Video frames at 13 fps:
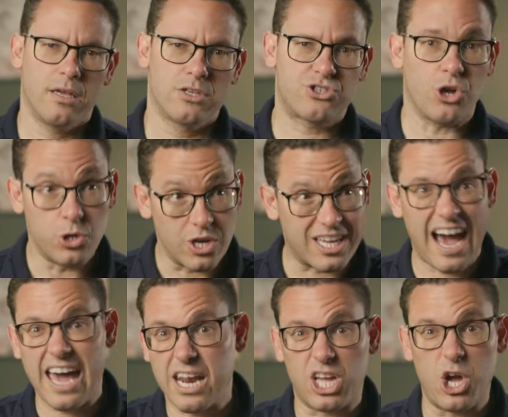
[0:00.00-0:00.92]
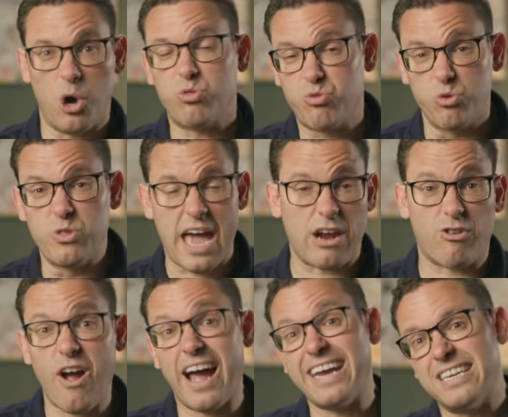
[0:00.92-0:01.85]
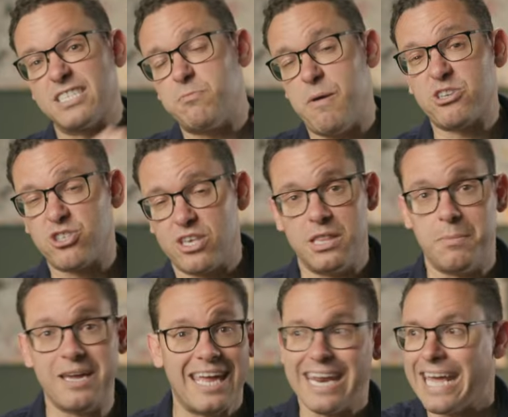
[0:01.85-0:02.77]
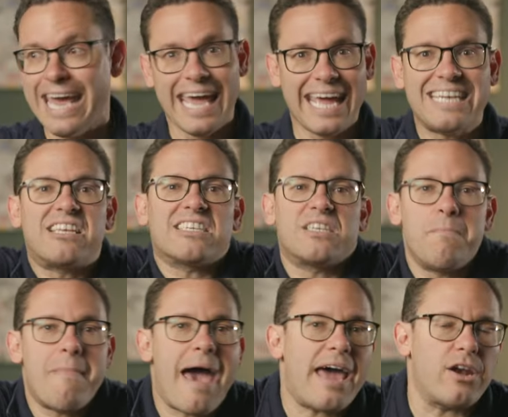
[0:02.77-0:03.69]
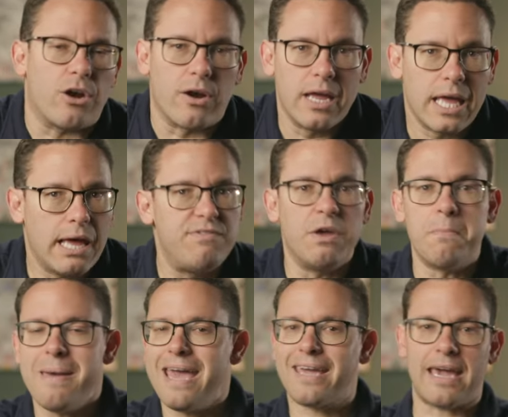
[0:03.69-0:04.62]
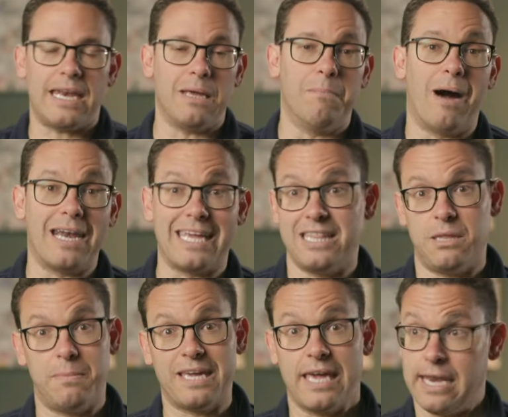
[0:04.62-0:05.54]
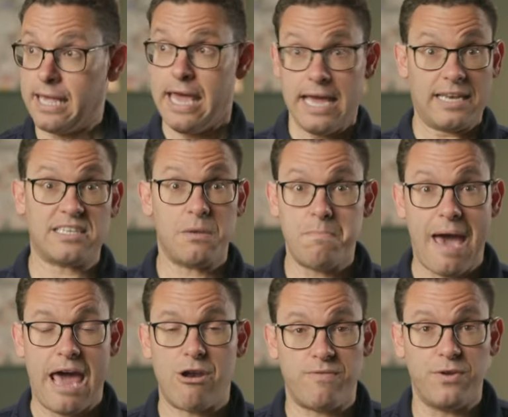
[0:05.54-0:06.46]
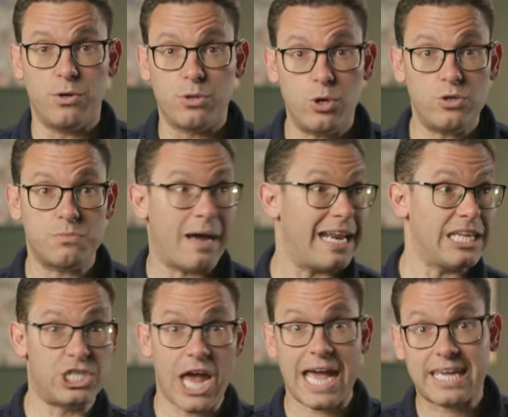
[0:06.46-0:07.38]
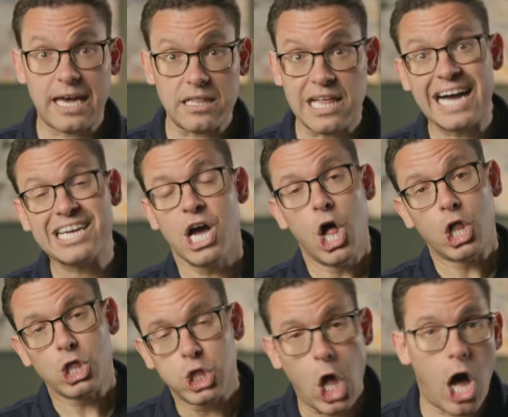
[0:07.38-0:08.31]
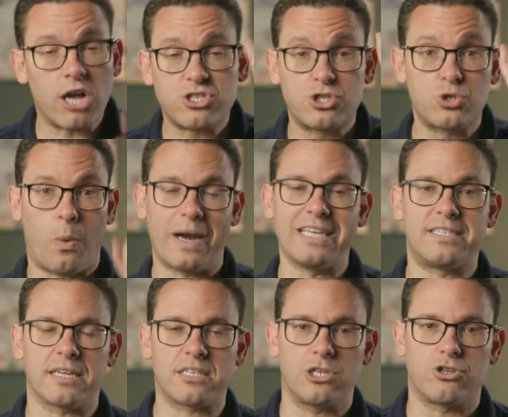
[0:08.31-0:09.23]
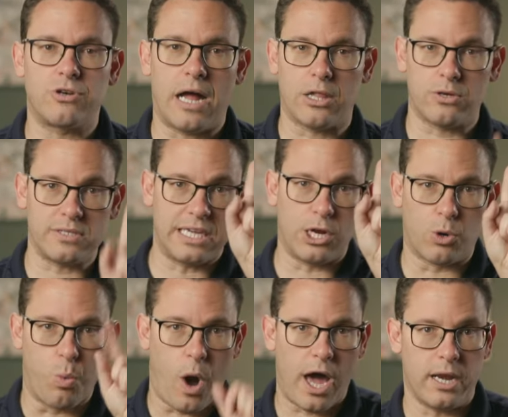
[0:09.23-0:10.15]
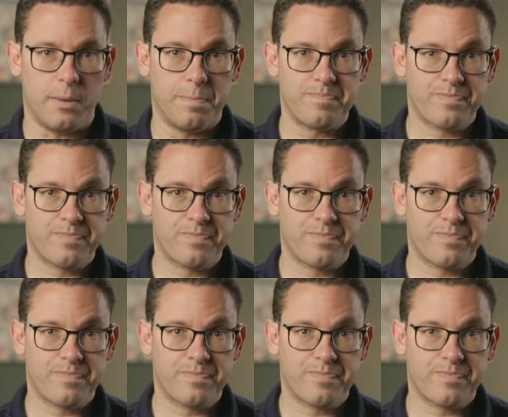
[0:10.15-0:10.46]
So you got to go through that grind, especially in the beginning. It doesn't matter if you make any money in the beginning. It doesn't matter if you lose money. Jack Kellogg lost $2,600 year one.